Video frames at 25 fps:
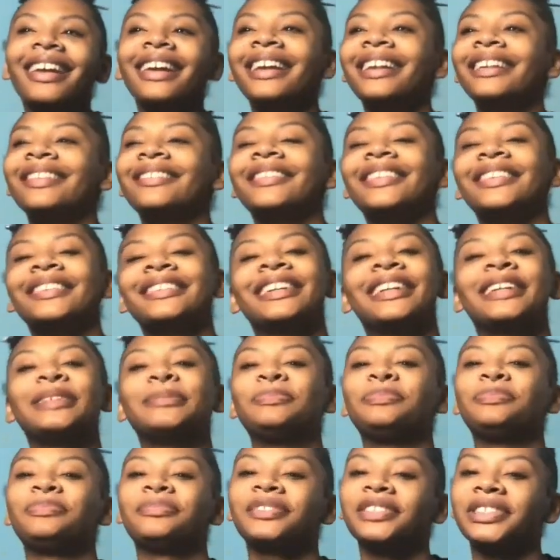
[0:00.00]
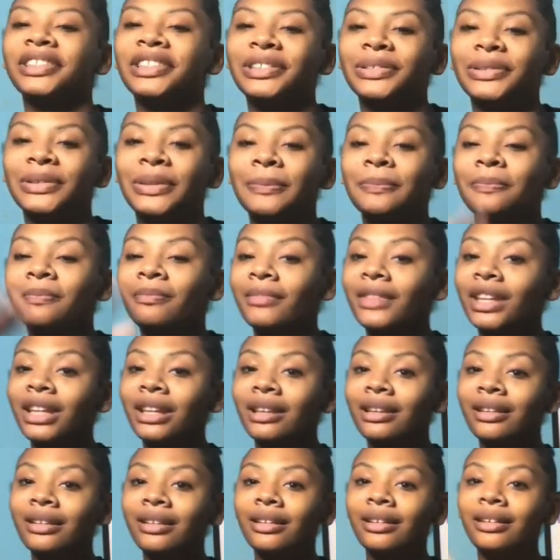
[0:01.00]
Anyway, okay. Anyway,
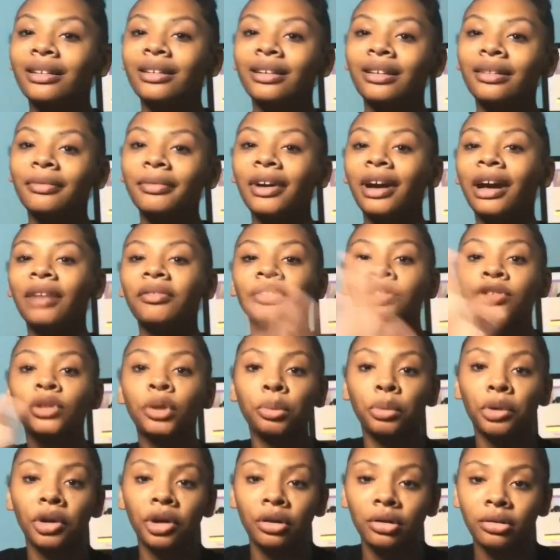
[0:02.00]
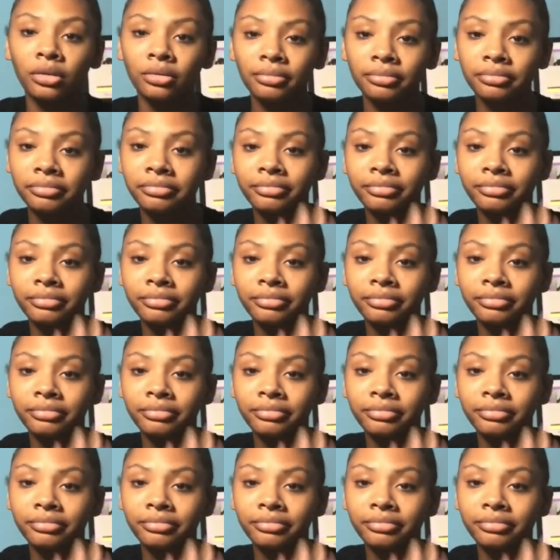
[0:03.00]
we're gonna have a drum roll.